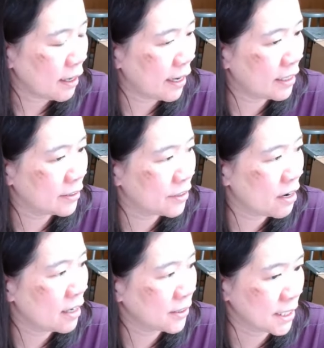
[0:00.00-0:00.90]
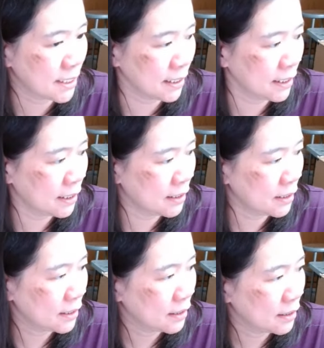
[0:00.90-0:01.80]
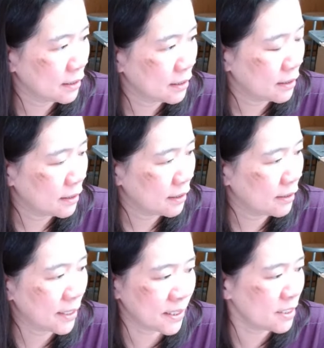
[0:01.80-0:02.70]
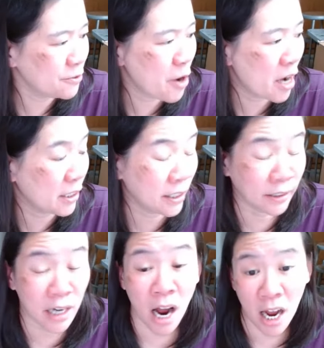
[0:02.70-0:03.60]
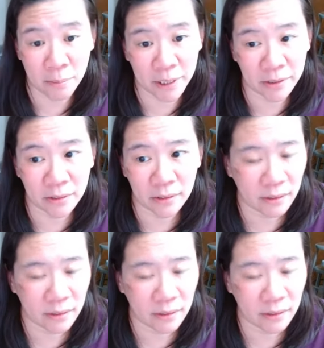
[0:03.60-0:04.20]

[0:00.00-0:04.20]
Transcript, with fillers: And honestly, that's not uncommon,